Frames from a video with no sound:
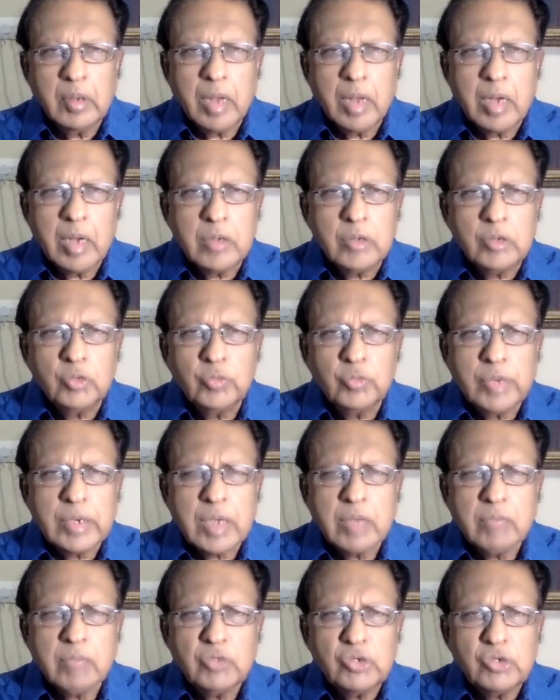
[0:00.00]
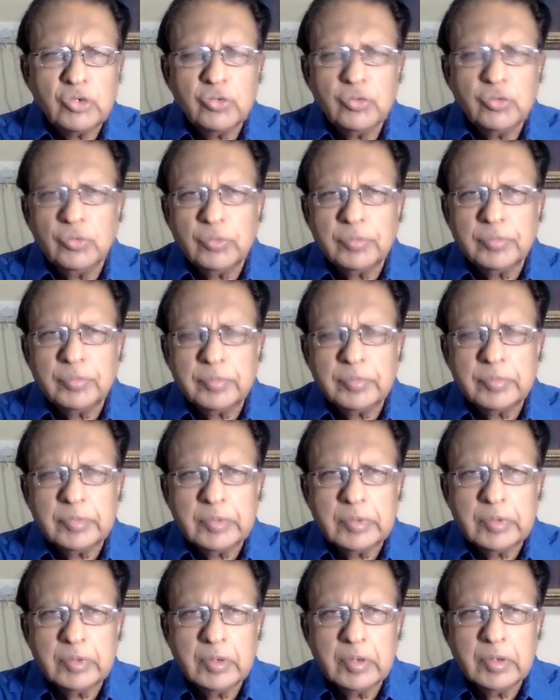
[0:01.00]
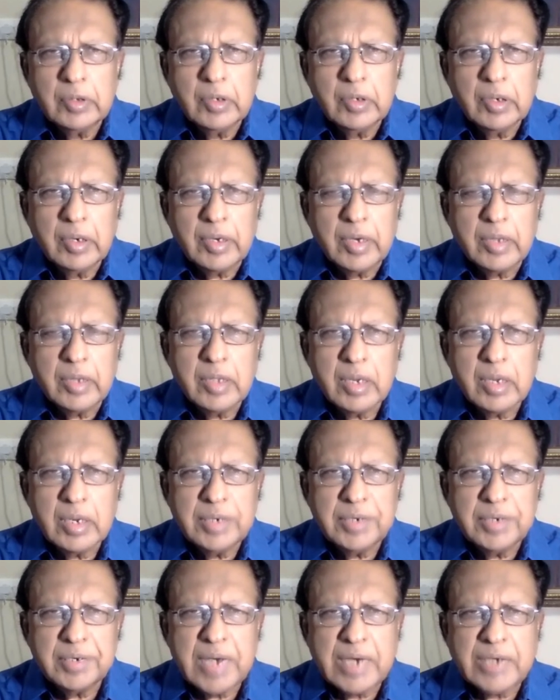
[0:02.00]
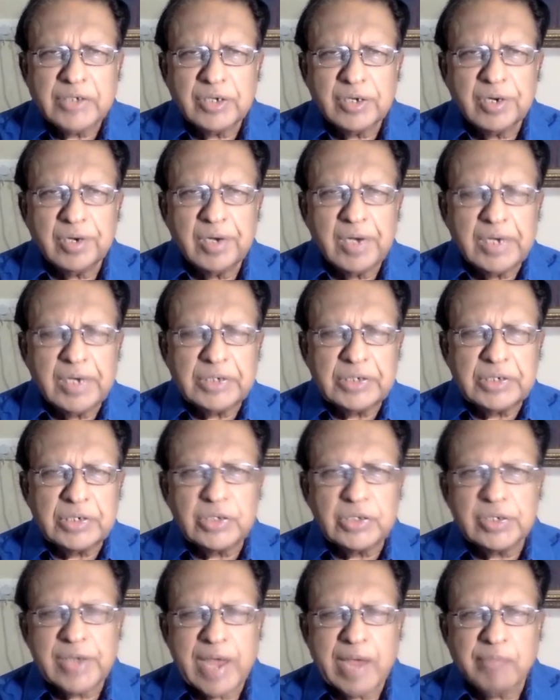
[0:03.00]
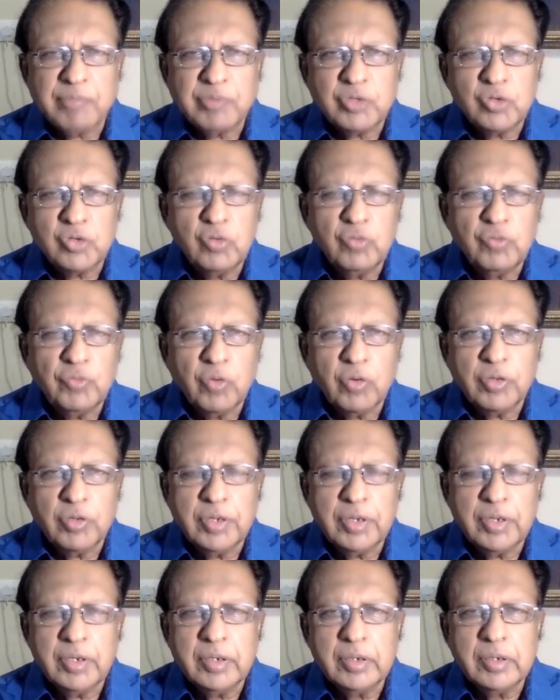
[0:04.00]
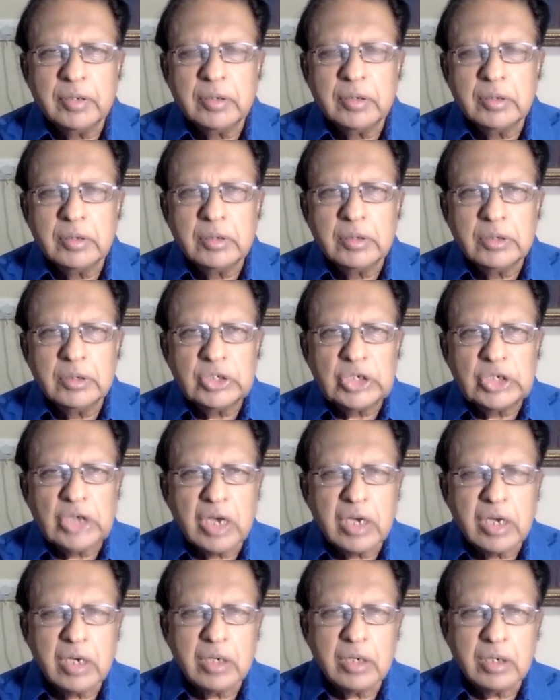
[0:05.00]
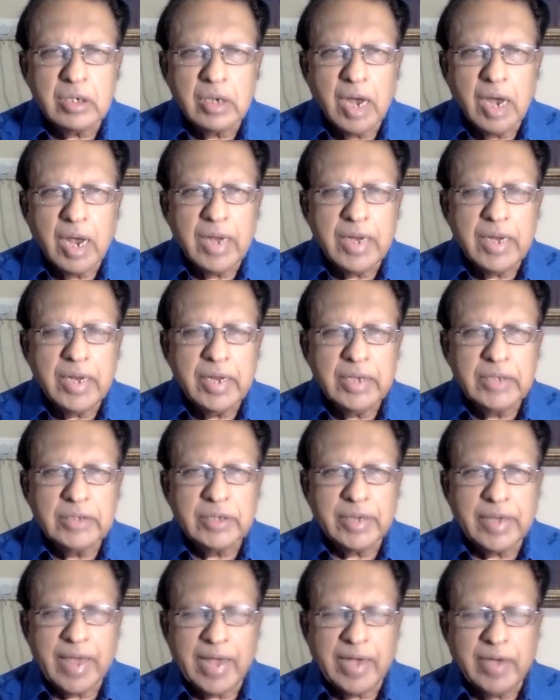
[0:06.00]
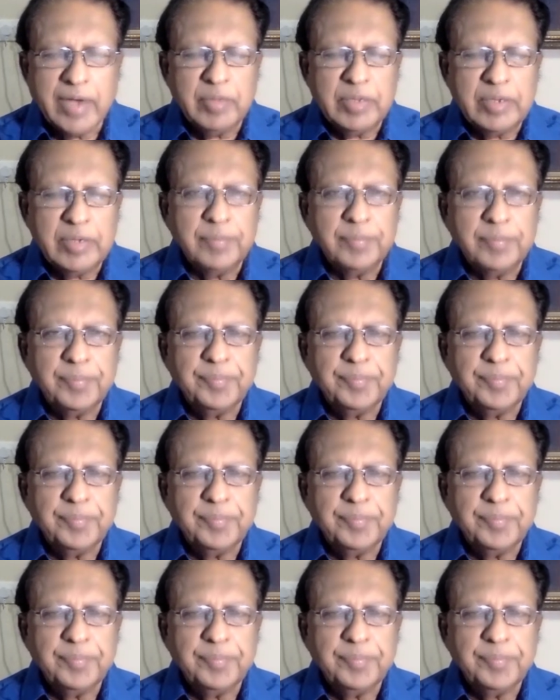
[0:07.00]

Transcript: Hello, welcome to another international relations capsule for the Shankar IAS Academy.